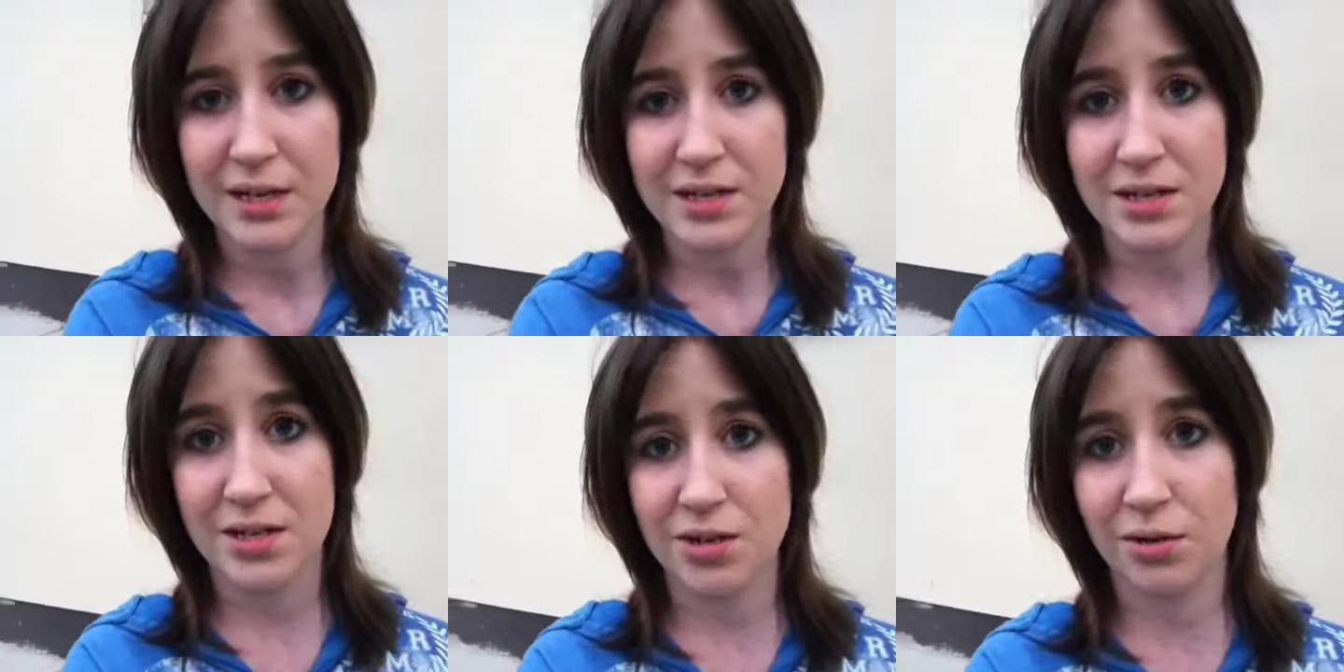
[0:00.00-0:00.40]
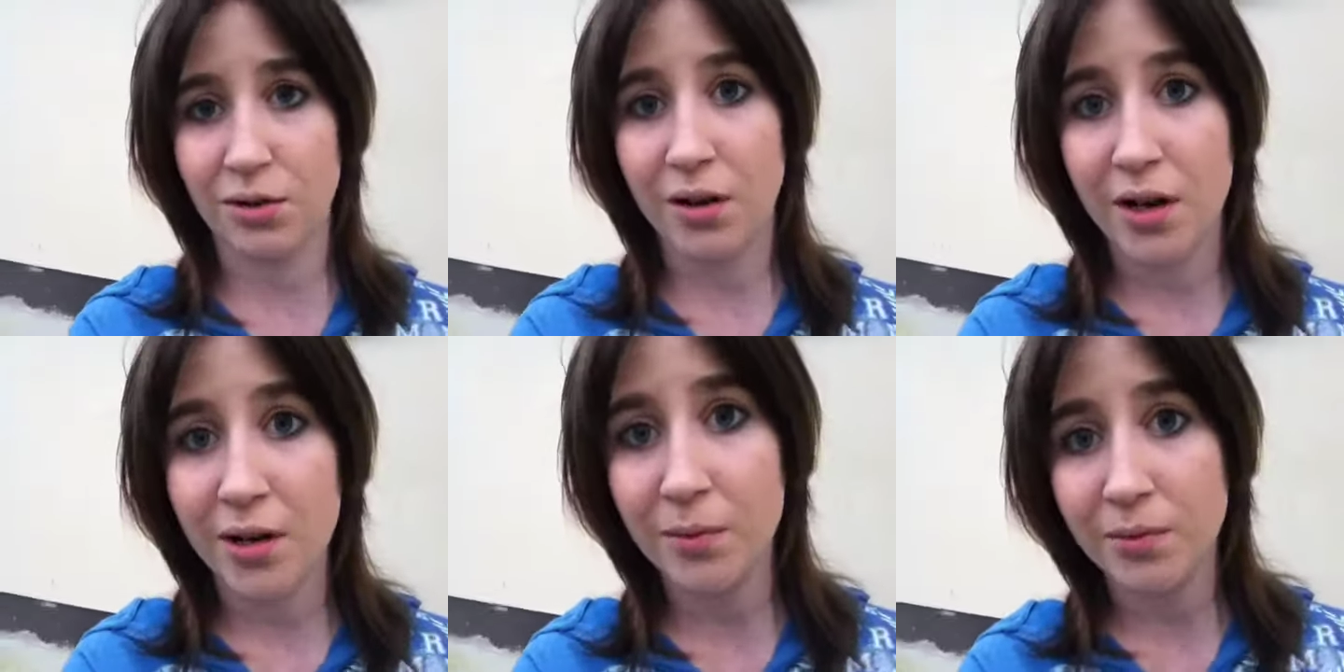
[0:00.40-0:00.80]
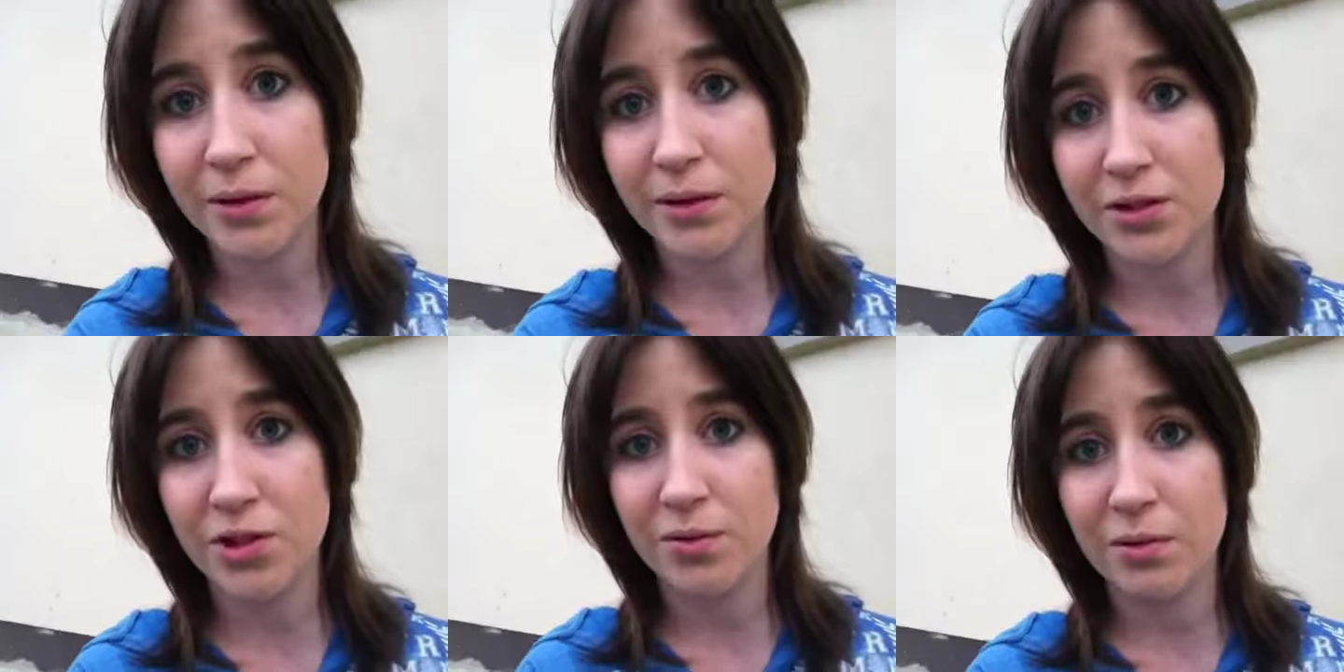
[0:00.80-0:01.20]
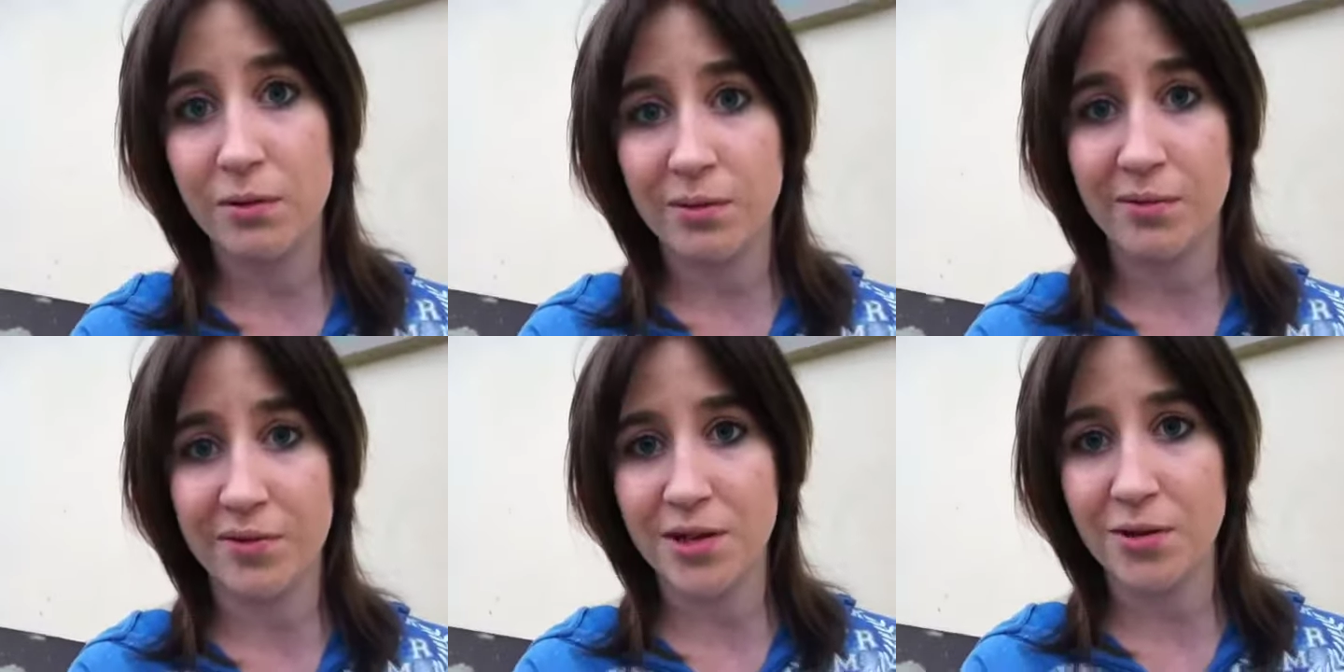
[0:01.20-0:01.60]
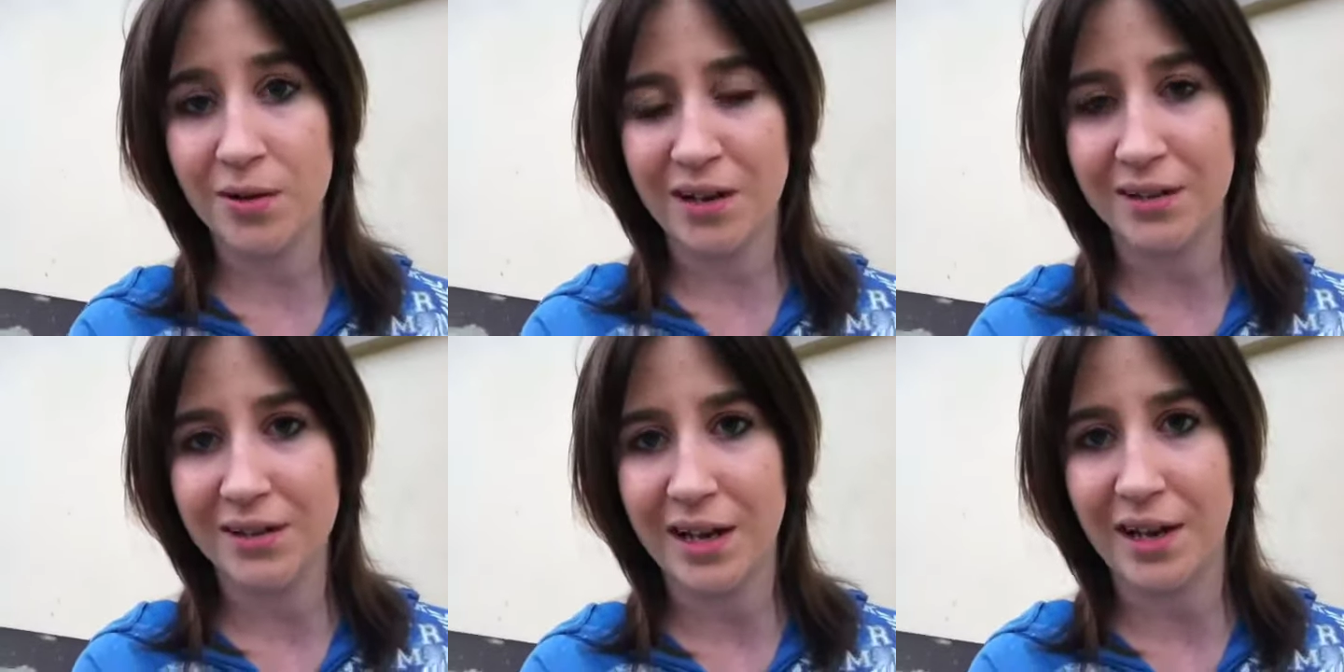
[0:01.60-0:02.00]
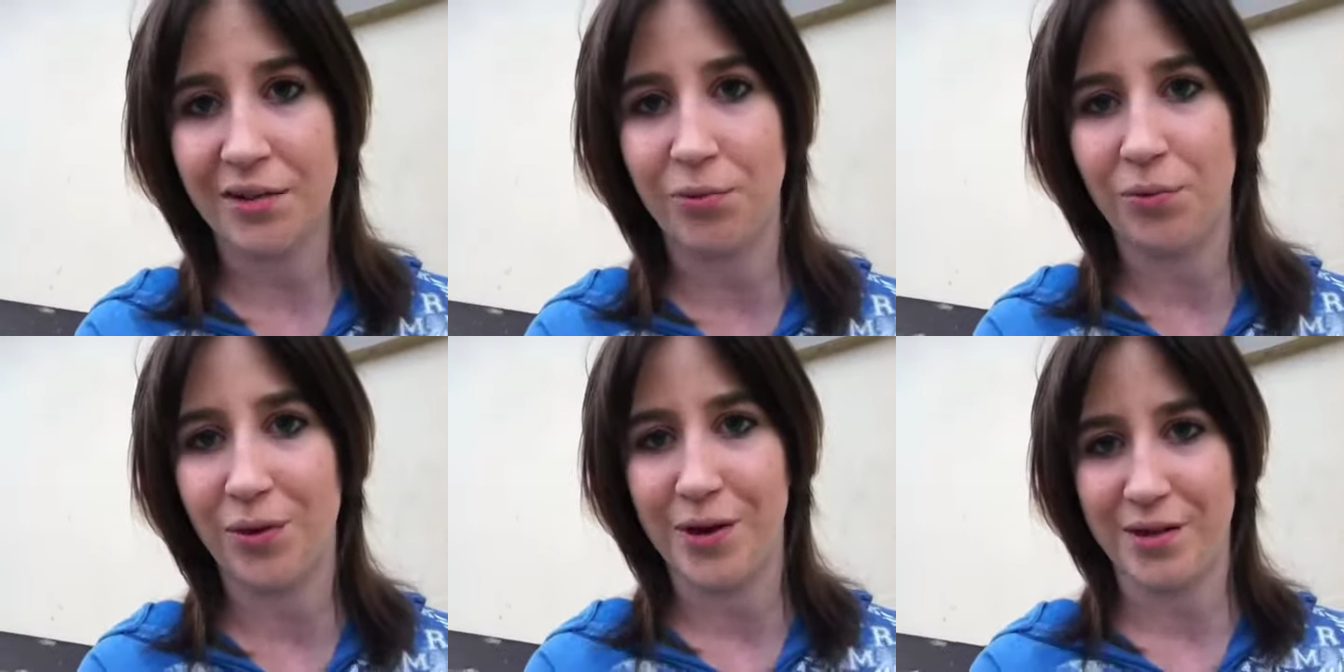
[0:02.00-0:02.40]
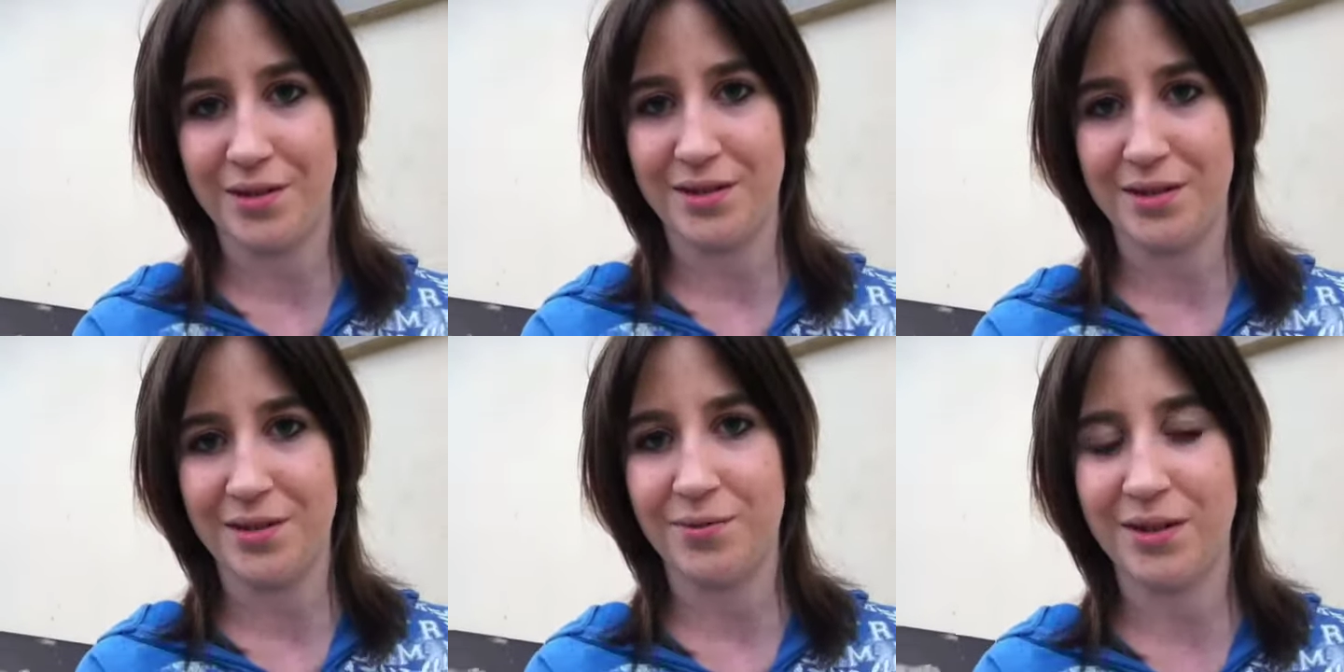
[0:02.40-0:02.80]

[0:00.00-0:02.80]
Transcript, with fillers: so I will do a review on that wand